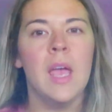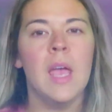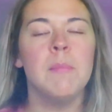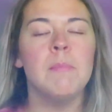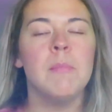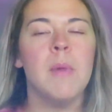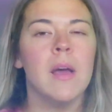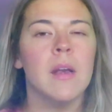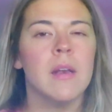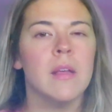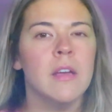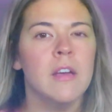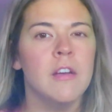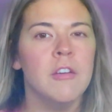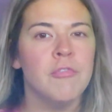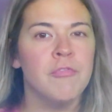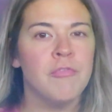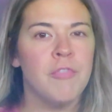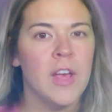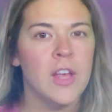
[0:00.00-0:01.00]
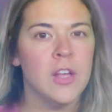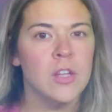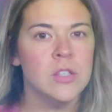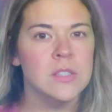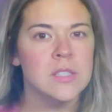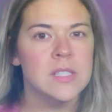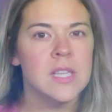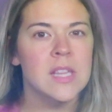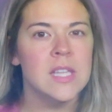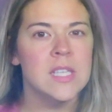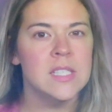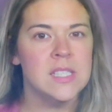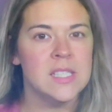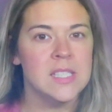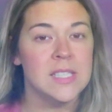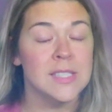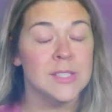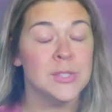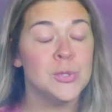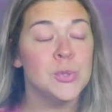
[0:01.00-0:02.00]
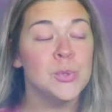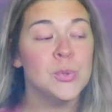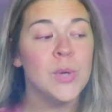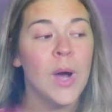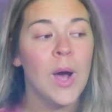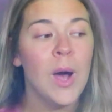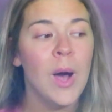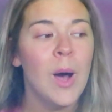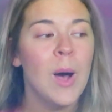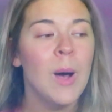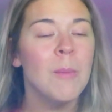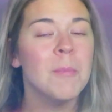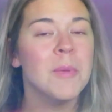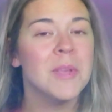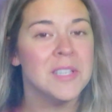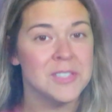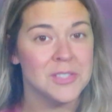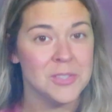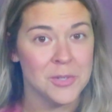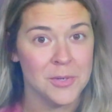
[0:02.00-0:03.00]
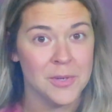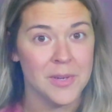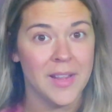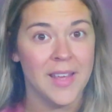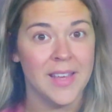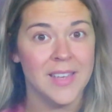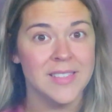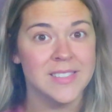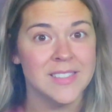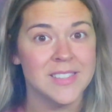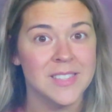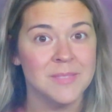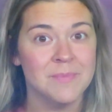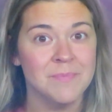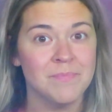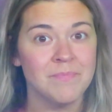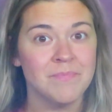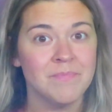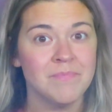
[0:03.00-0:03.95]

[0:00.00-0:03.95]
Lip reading: and Monica felt the need to comment on it,